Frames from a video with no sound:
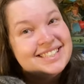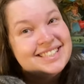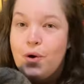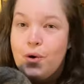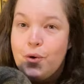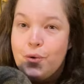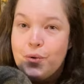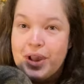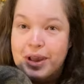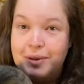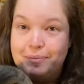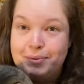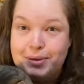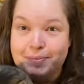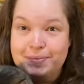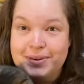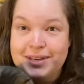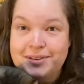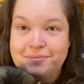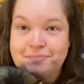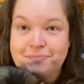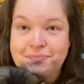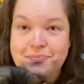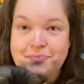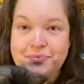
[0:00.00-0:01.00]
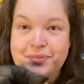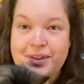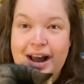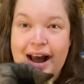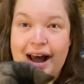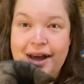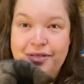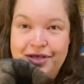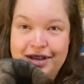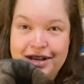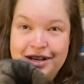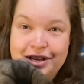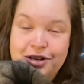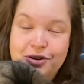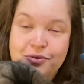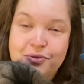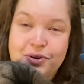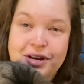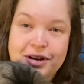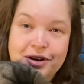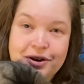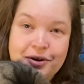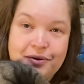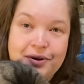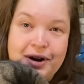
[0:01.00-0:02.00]
Okay, baby. I think you
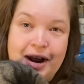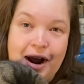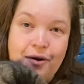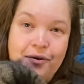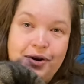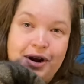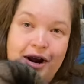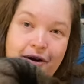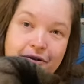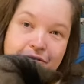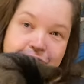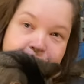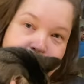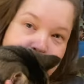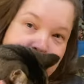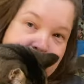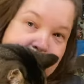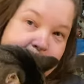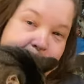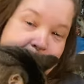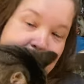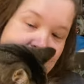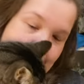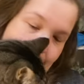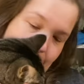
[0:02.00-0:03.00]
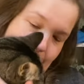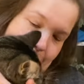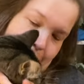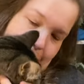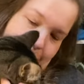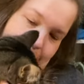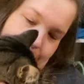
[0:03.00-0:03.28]
can go down now. Should we go down?